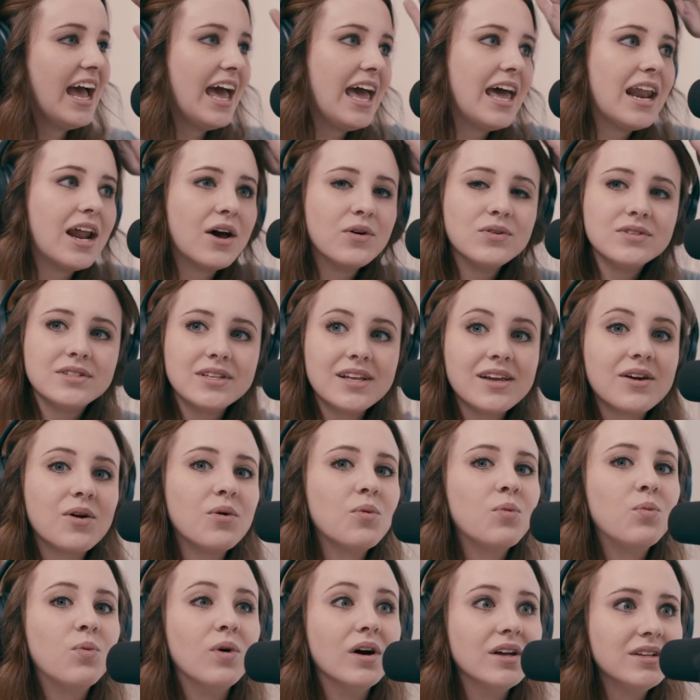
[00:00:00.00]
And I was like,
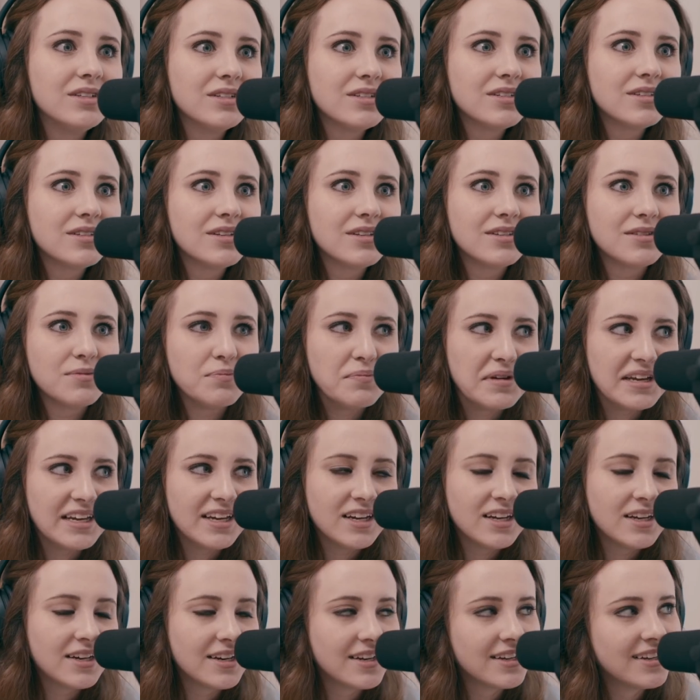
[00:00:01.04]
what does this
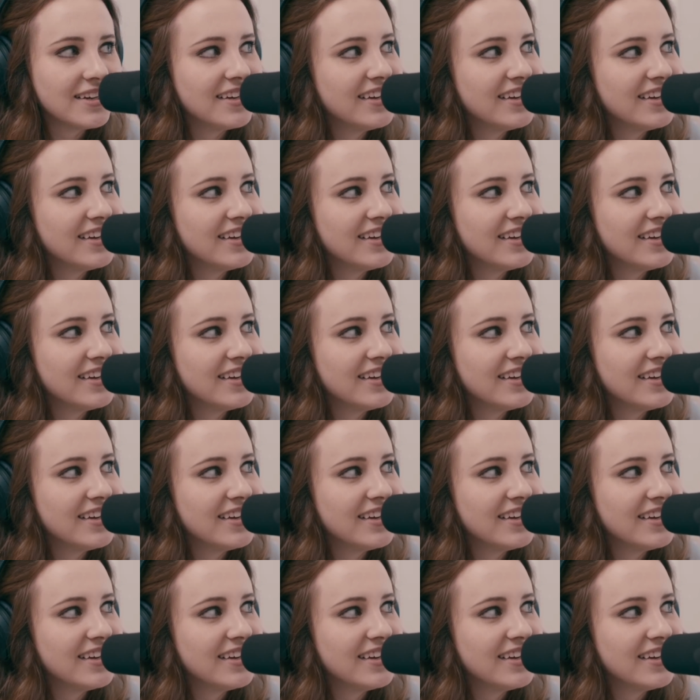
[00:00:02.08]
mean?